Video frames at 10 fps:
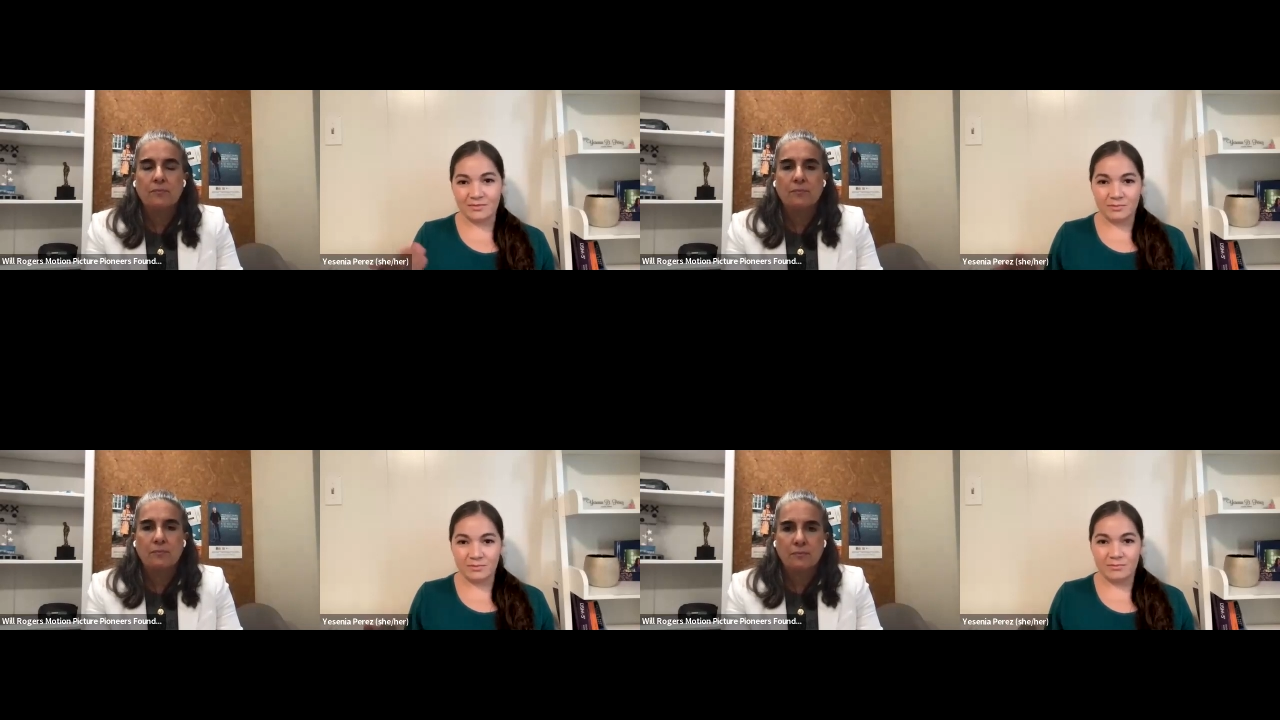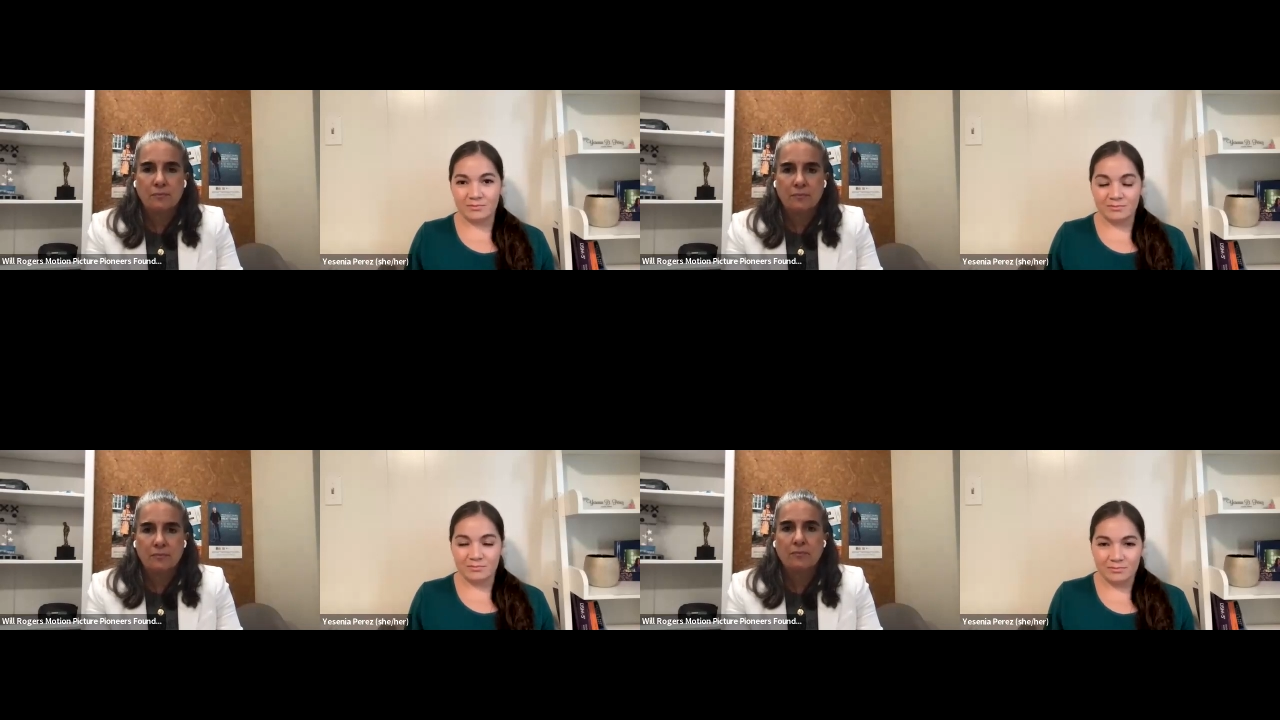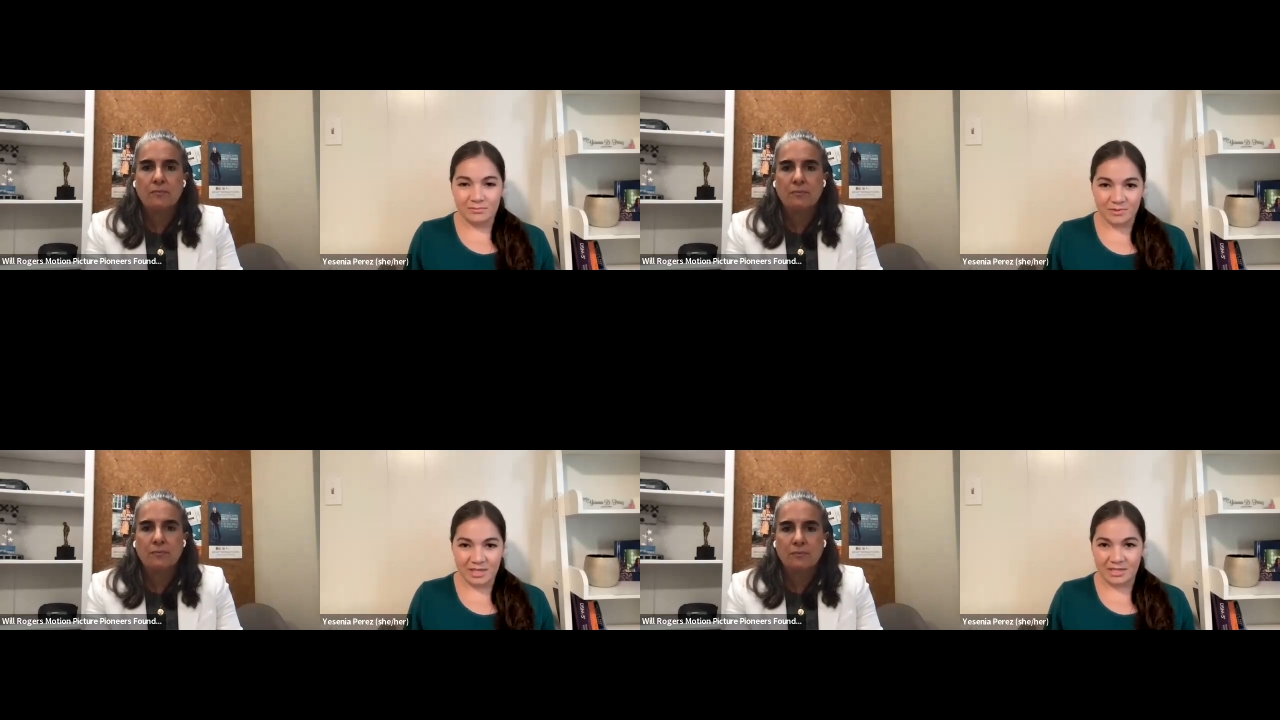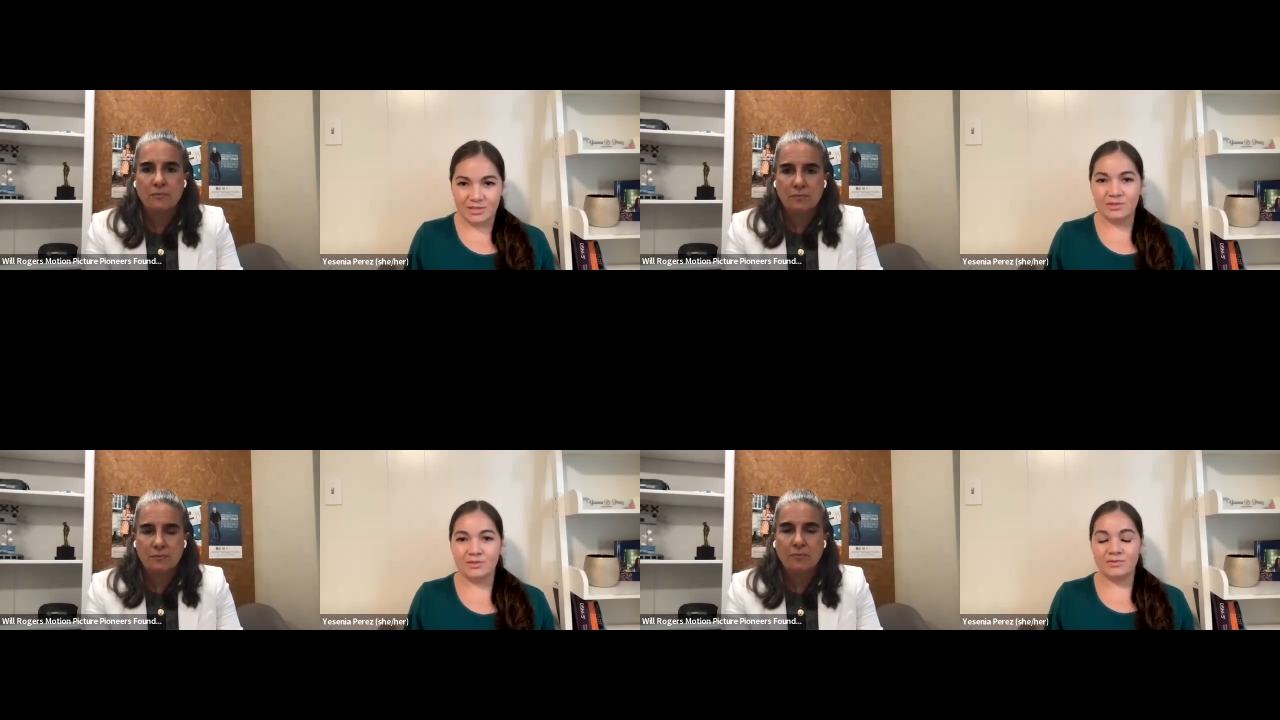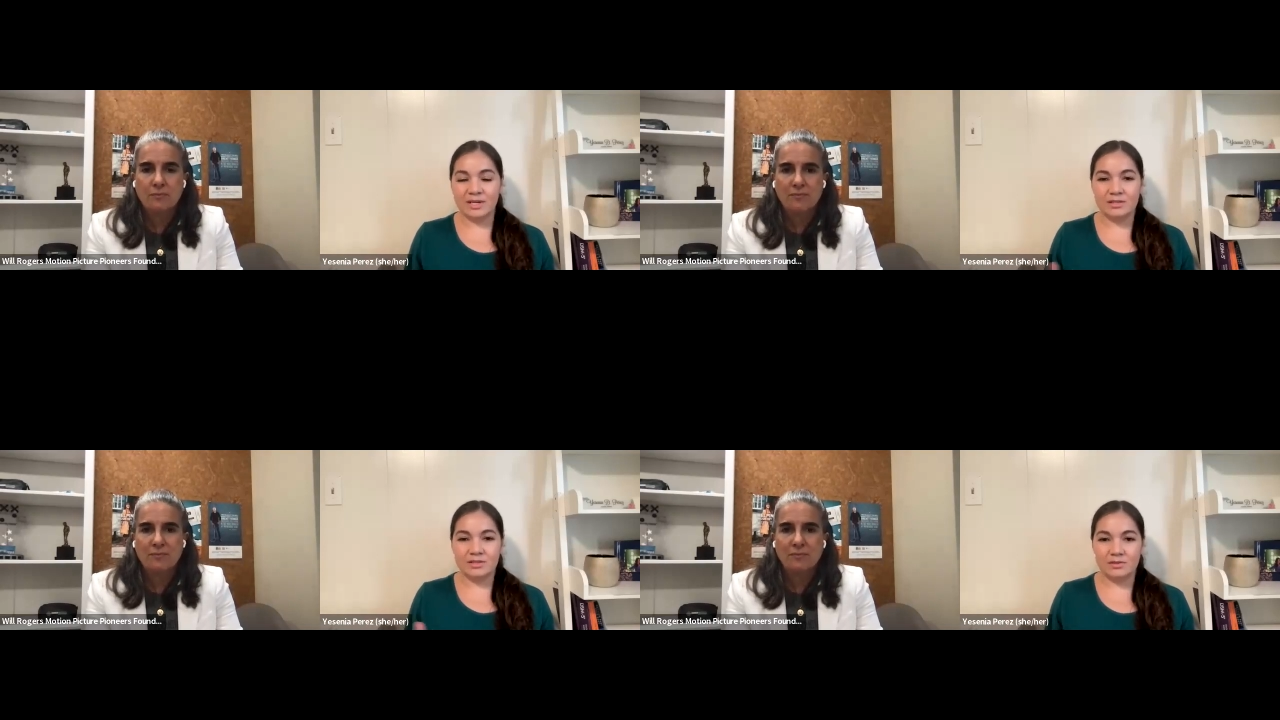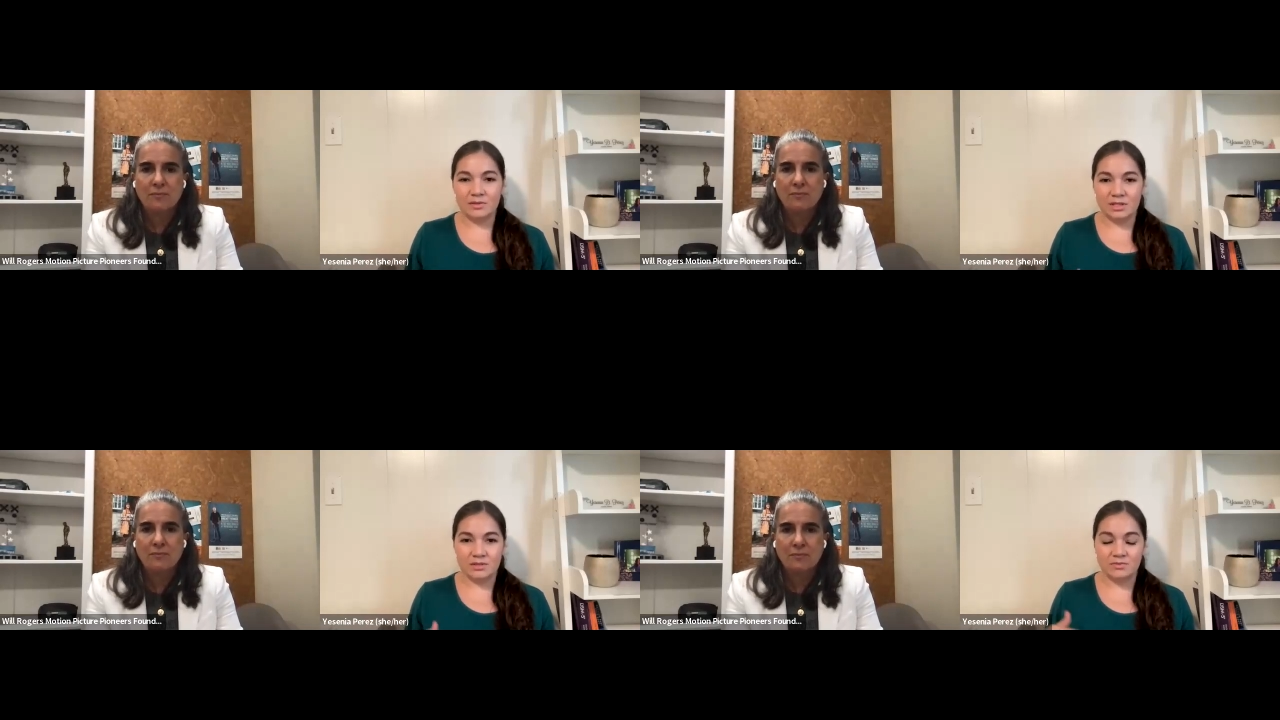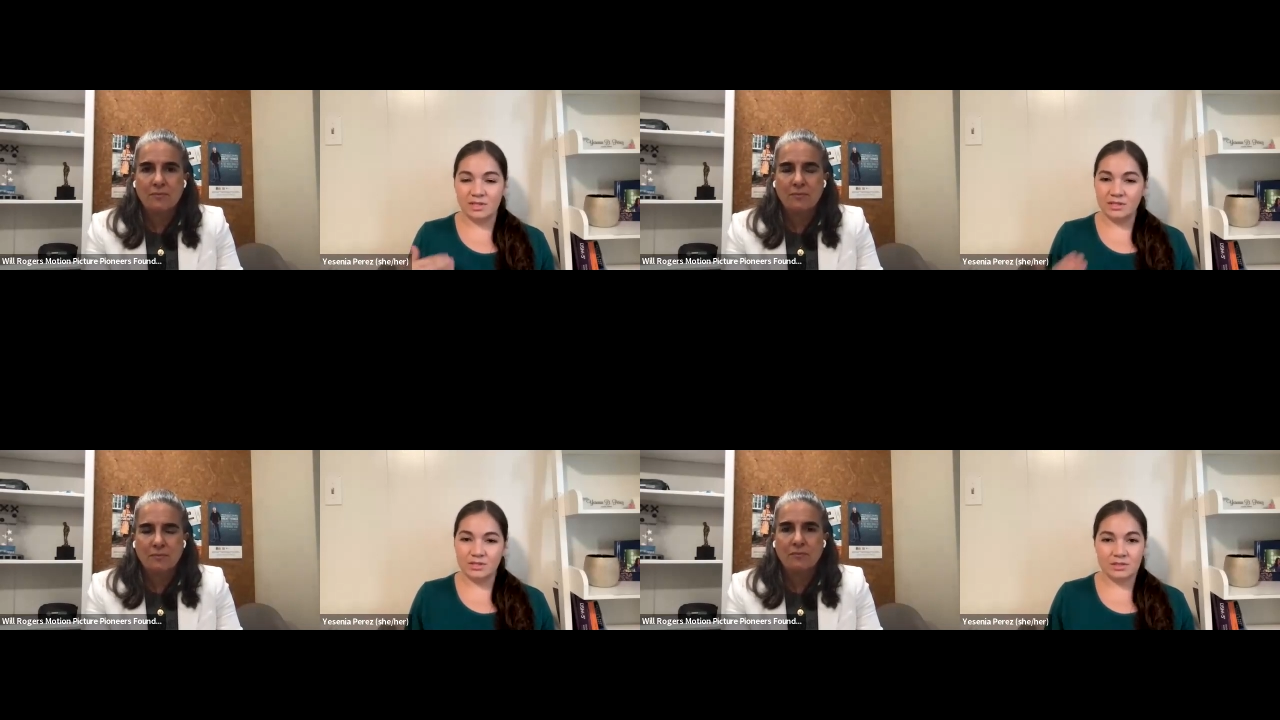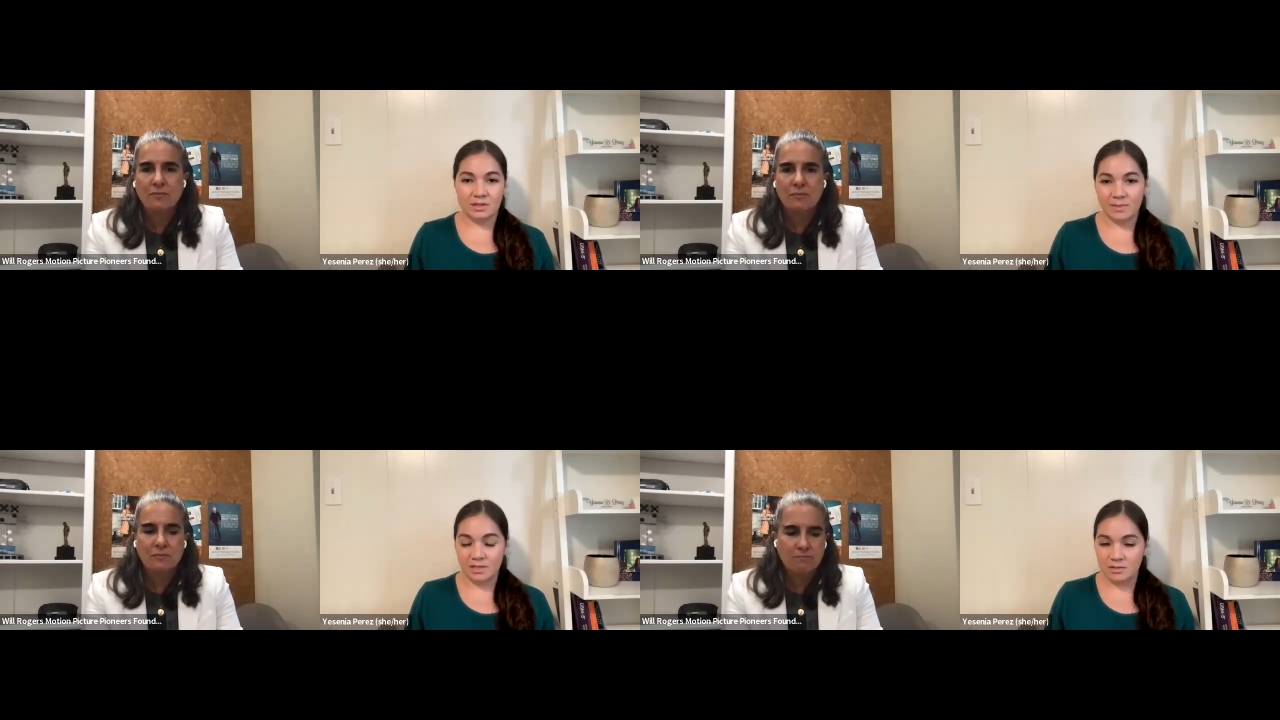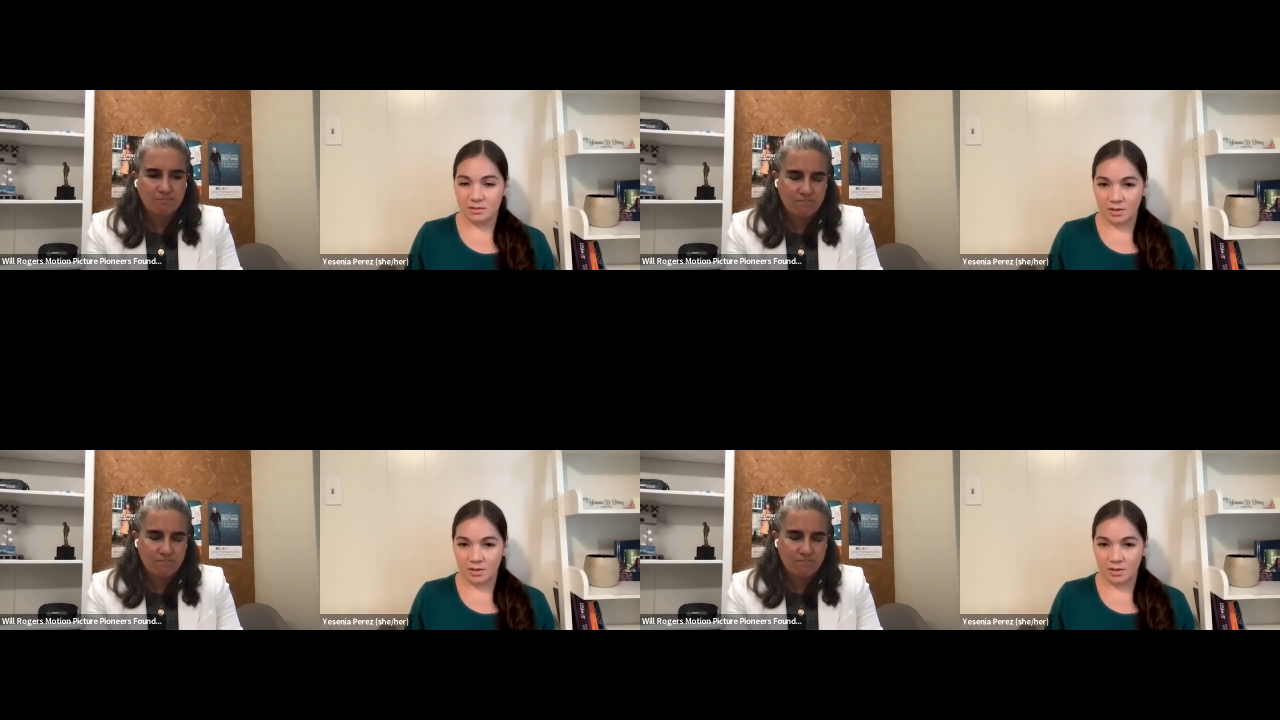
Speaker 1: then what would that do, right? So it's really just somebody